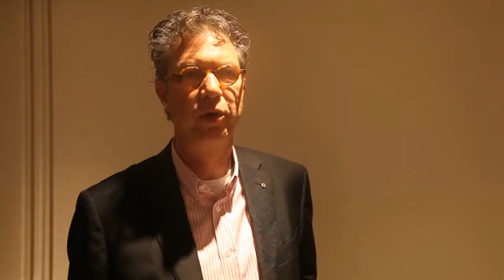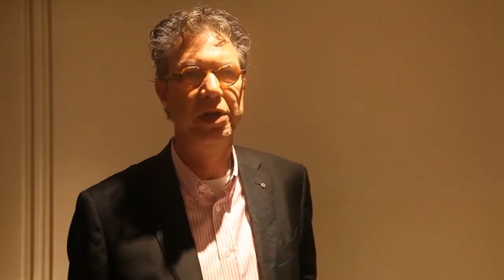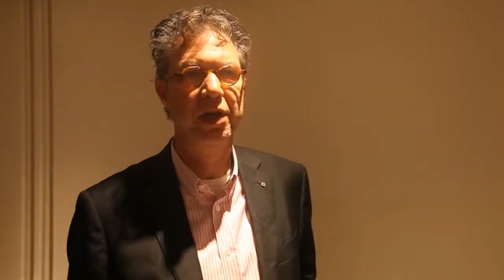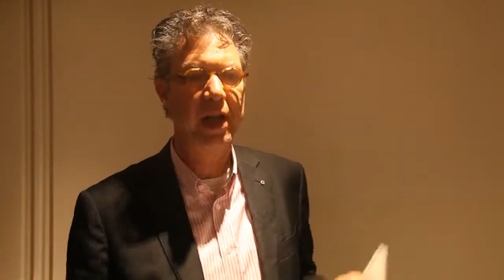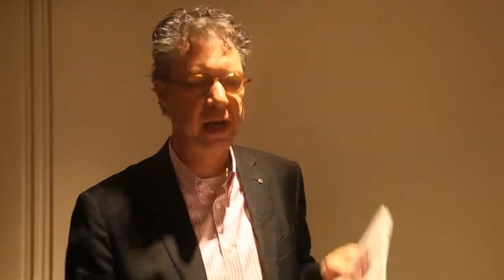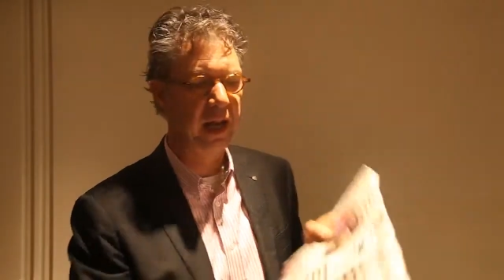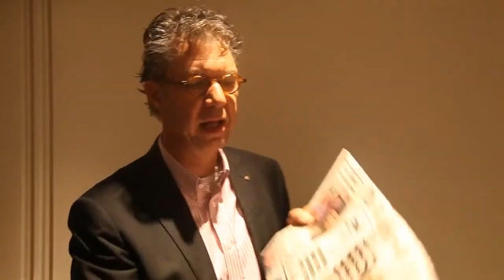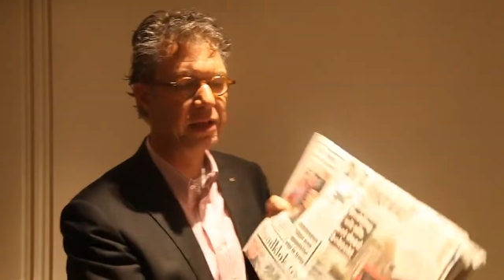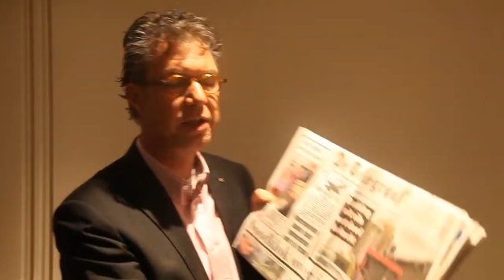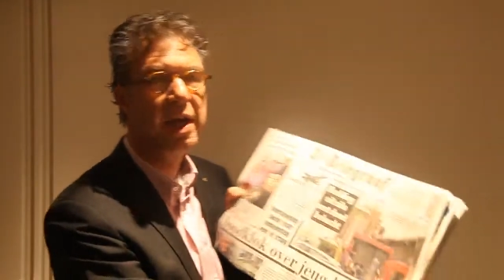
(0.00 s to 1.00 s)
Van
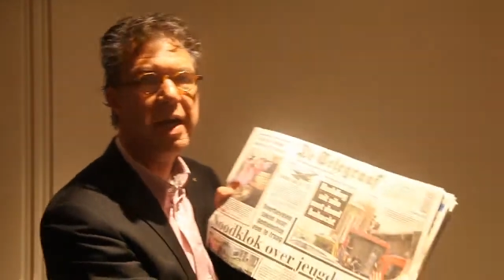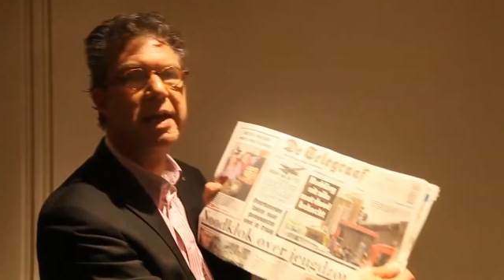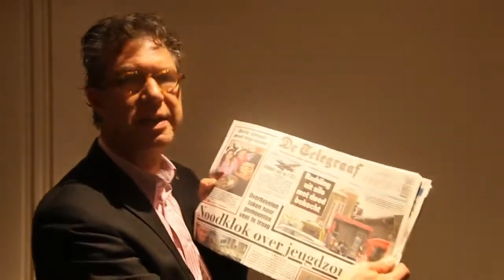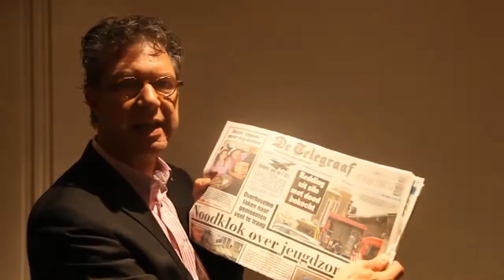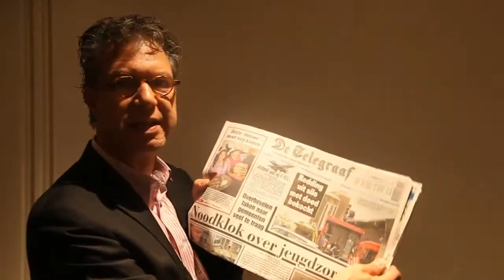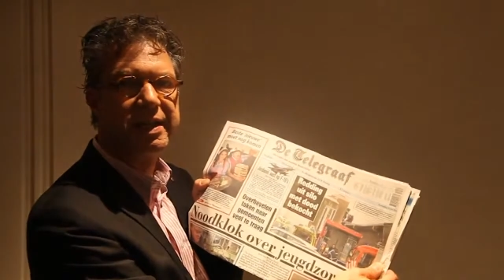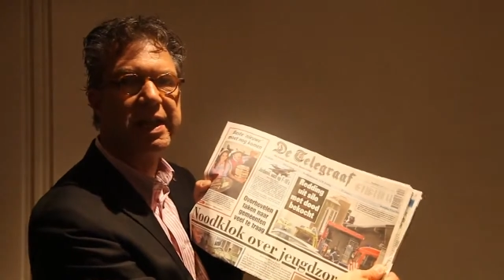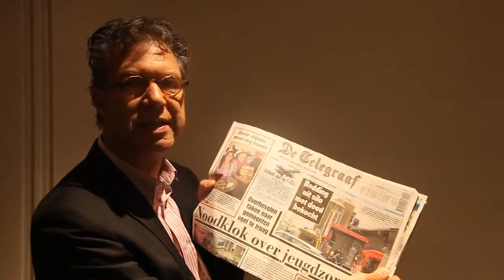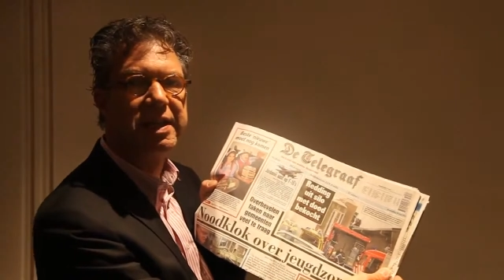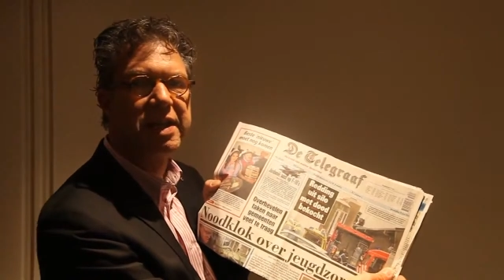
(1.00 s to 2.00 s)
Claveren CCC were
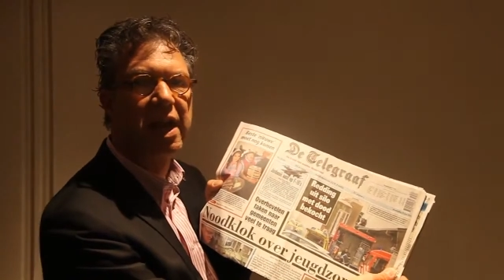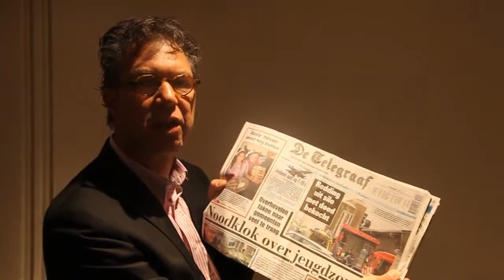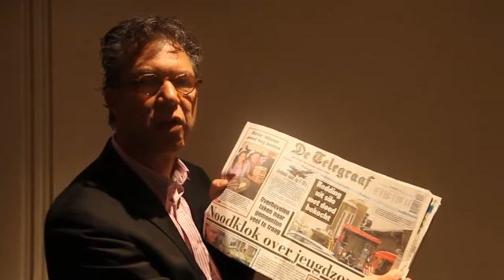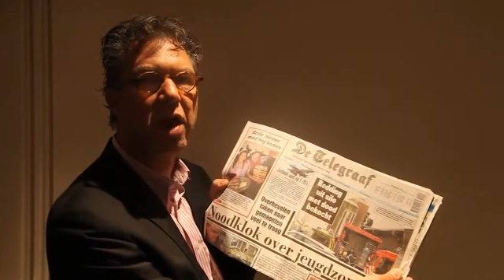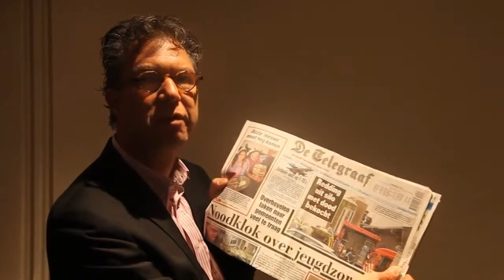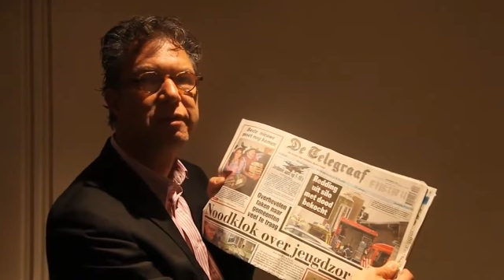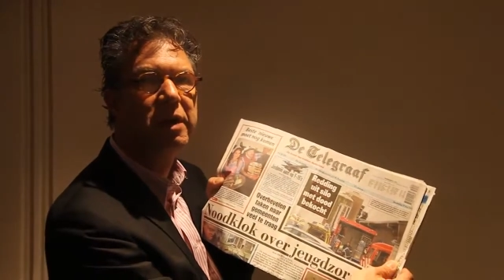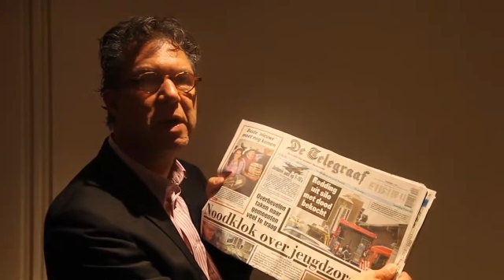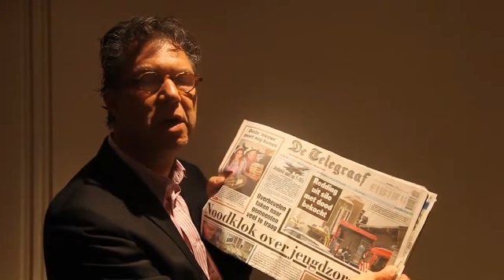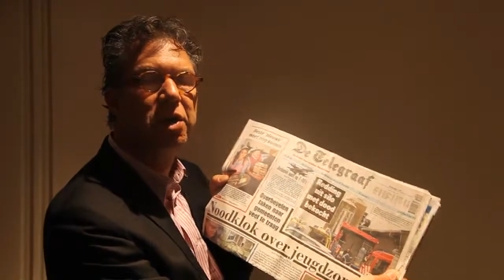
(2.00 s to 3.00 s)
initially
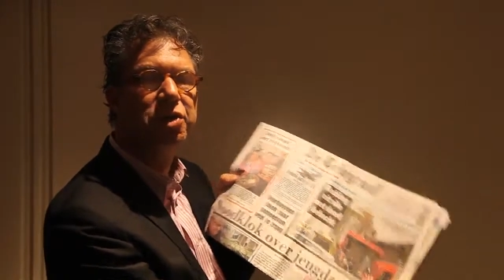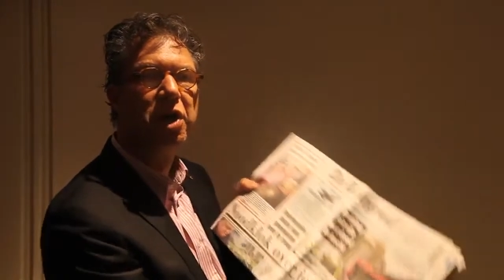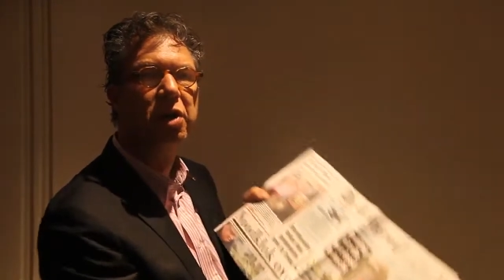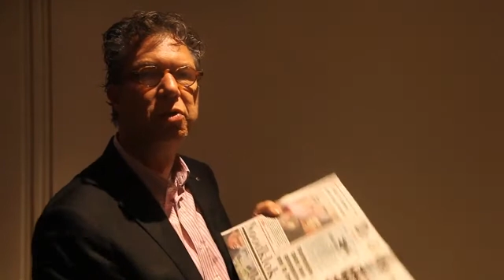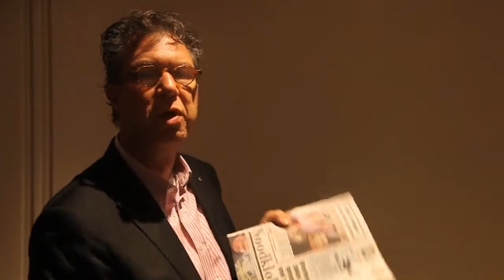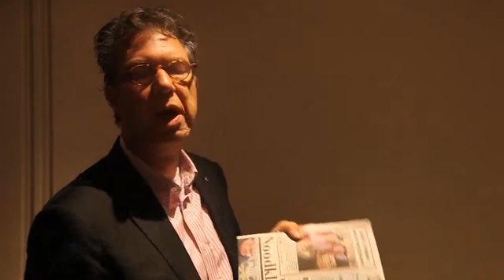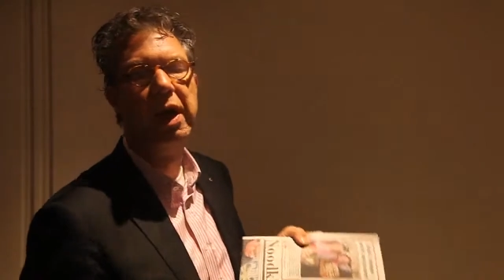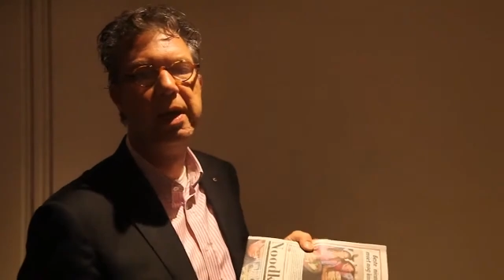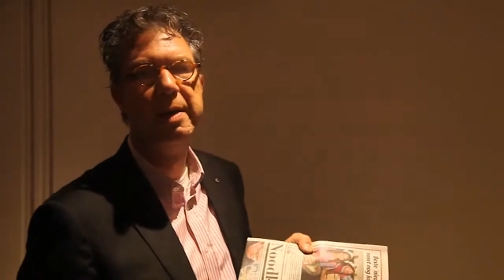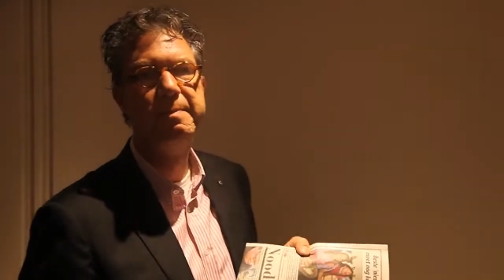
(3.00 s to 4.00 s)
contacted by the
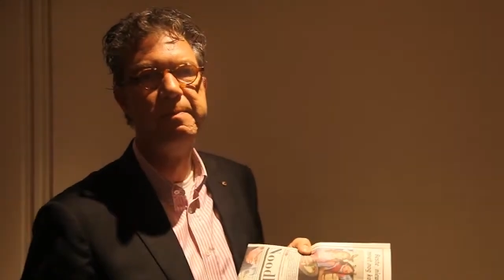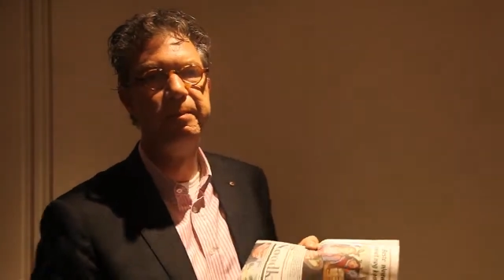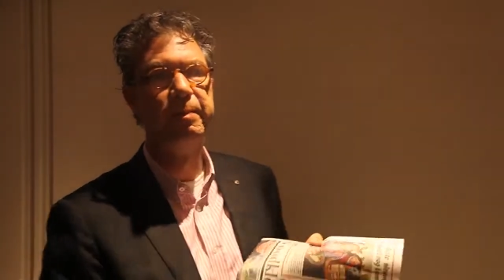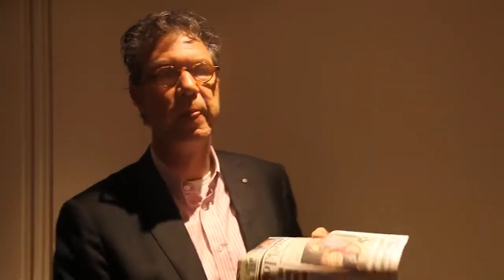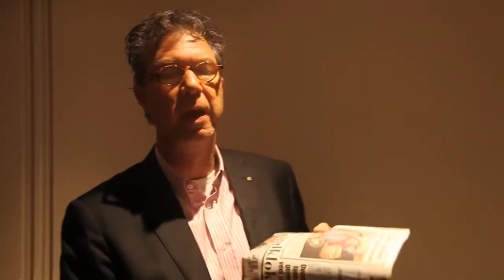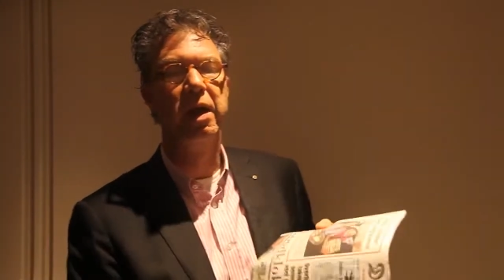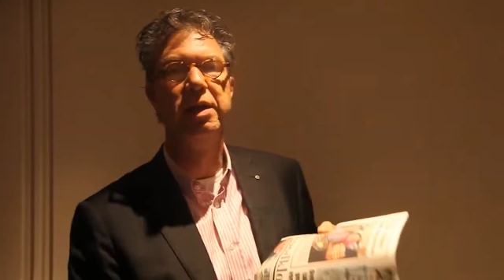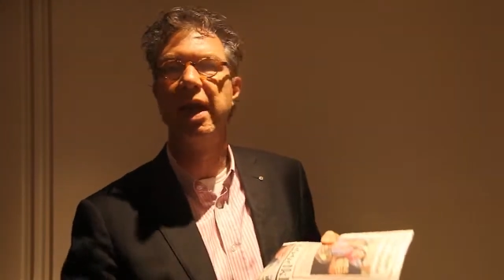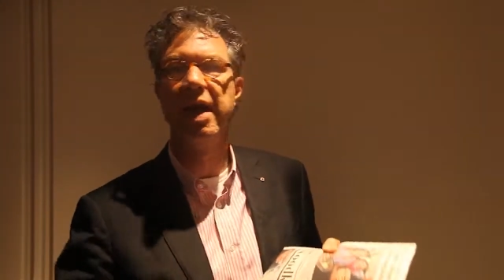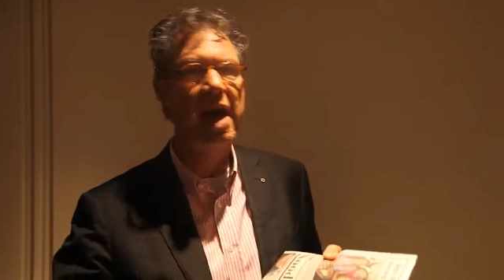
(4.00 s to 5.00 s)
newspaper in
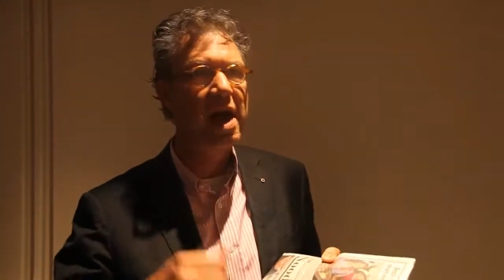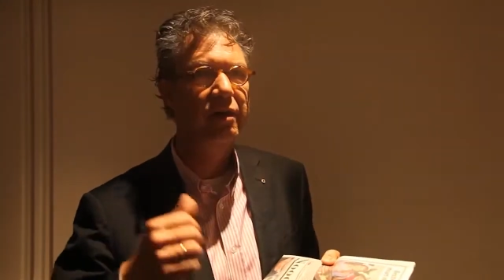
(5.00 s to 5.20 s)
October